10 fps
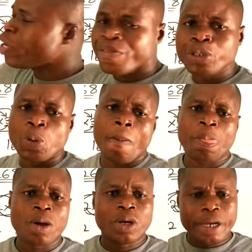a video
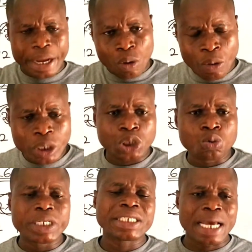which is 2
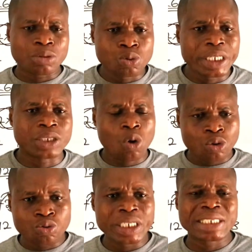digits times 2 digits or
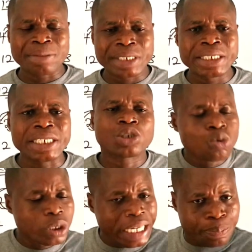2 digits times 3 digits,
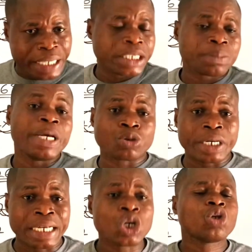do just practice based on
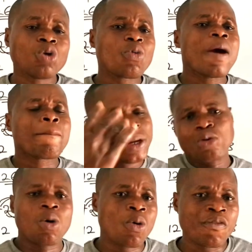that. Don't go and pick
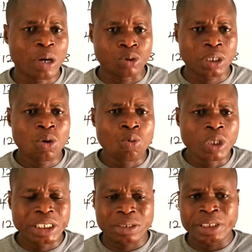your own values,
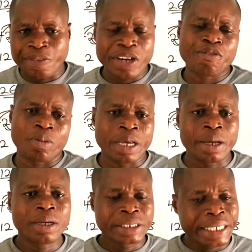which is different from the
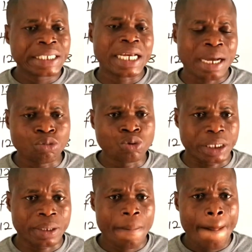digits that I'm using.
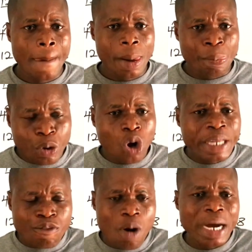Because the
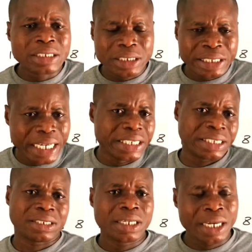format
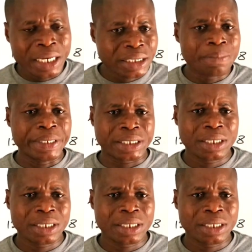changes a little bit.